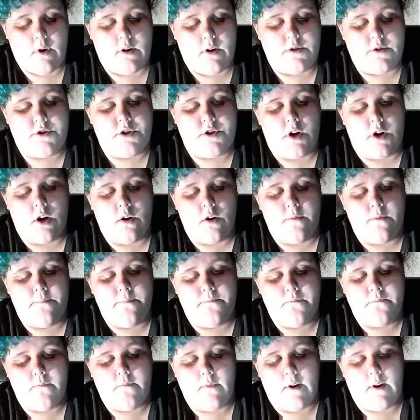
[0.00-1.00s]
So,
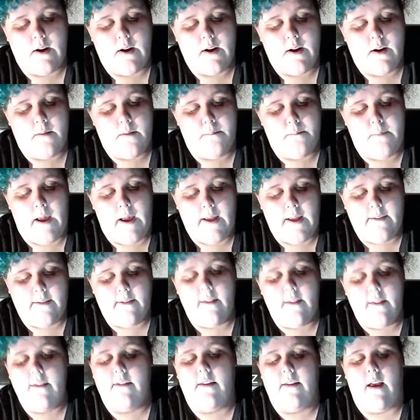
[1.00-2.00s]

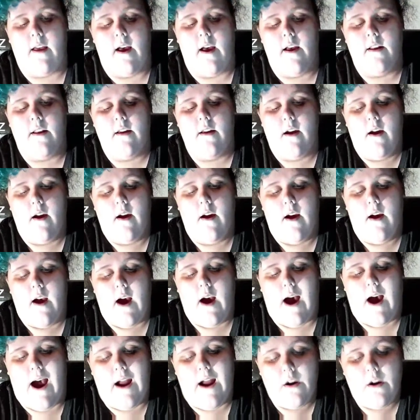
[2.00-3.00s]
Mason said,
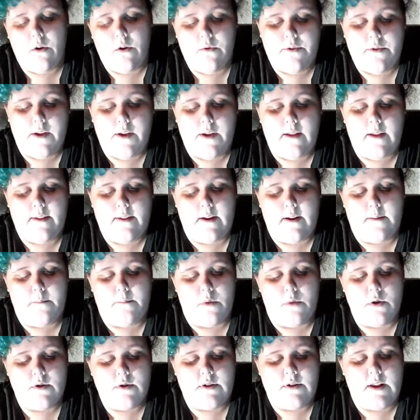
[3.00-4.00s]
I don't think that
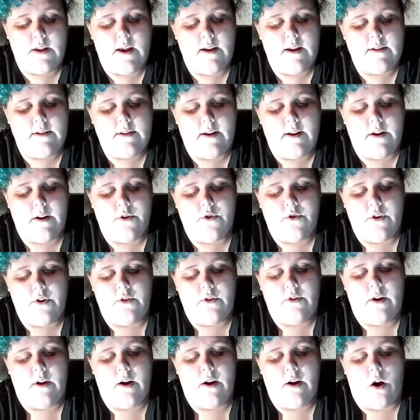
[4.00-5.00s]
most things they are
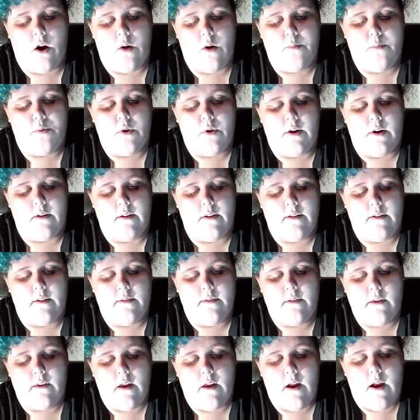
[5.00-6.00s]
teaching are
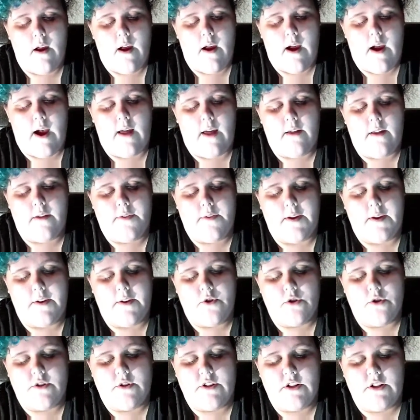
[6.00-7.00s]
pointless, and that they
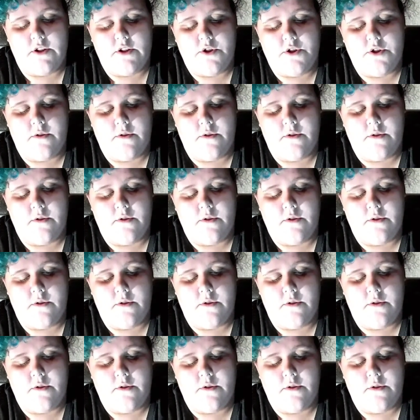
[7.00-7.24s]
should teach